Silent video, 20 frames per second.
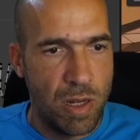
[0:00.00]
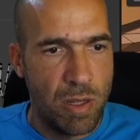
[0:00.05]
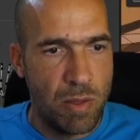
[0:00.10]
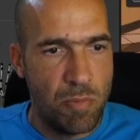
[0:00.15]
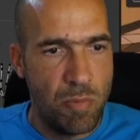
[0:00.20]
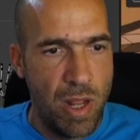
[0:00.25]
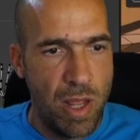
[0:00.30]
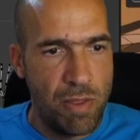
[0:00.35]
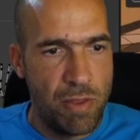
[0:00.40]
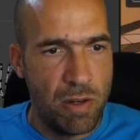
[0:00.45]

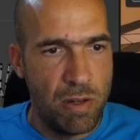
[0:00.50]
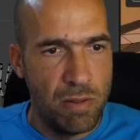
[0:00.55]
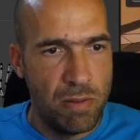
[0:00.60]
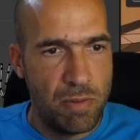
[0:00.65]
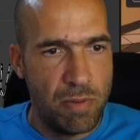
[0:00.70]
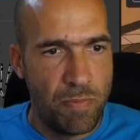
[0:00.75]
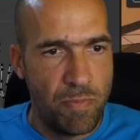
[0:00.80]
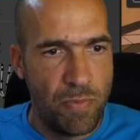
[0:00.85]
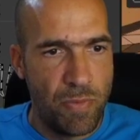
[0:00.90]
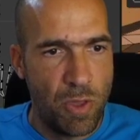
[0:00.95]
In
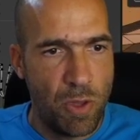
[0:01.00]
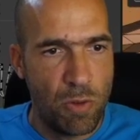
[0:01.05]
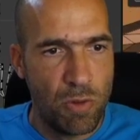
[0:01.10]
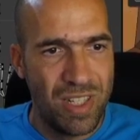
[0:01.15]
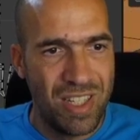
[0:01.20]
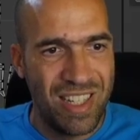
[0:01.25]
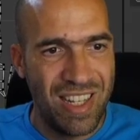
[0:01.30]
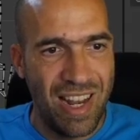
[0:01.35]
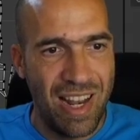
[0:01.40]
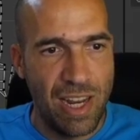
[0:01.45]
Blender,
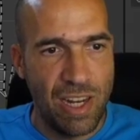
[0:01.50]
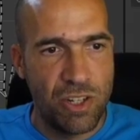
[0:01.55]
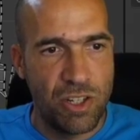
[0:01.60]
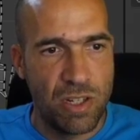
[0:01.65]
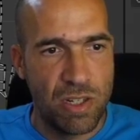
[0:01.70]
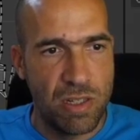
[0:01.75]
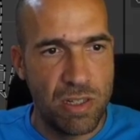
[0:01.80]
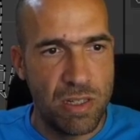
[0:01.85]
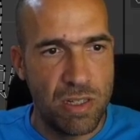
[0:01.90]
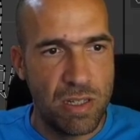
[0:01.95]
those
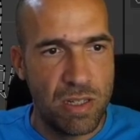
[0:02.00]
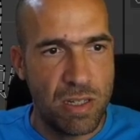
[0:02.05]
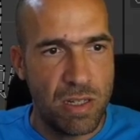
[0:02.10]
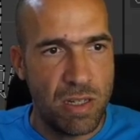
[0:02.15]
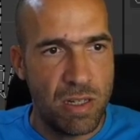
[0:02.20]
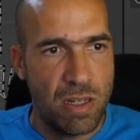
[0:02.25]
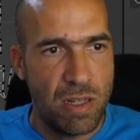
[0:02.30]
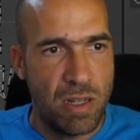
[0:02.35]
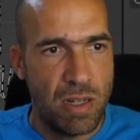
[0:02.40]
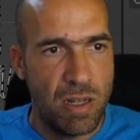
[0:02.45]
selections
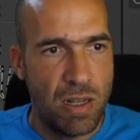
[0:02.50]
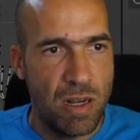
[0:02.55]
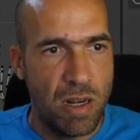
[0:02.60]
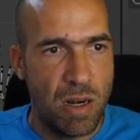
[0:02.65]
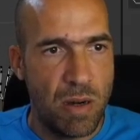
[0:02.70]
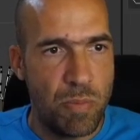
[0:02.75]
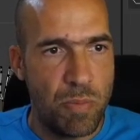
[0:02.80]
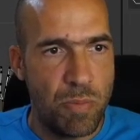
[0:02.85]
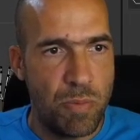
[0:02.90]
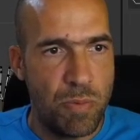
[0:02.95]

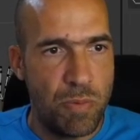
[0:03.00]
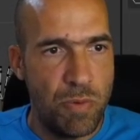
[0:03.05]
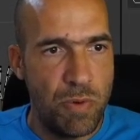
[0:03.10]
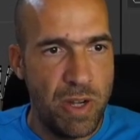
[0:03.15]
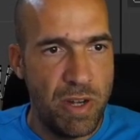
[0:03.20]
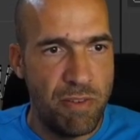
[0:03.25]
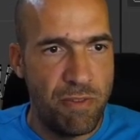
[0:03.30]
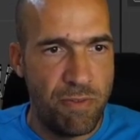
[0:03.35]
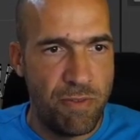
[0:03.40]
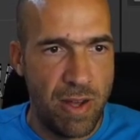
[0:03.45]
are
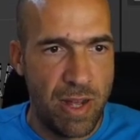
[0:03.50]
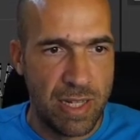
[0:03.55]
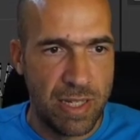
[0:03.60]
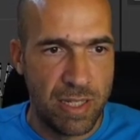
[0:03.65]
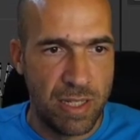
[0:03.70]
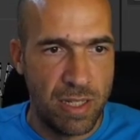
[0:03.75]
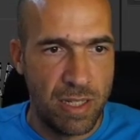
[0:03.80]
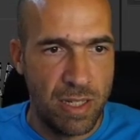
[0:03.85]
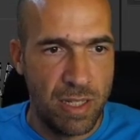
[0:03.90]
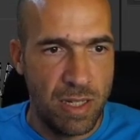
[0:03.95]
pretty
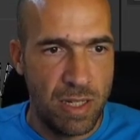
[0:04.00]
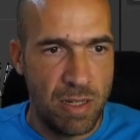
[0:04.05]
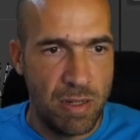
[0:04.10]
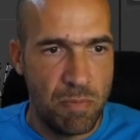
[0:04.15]
fast.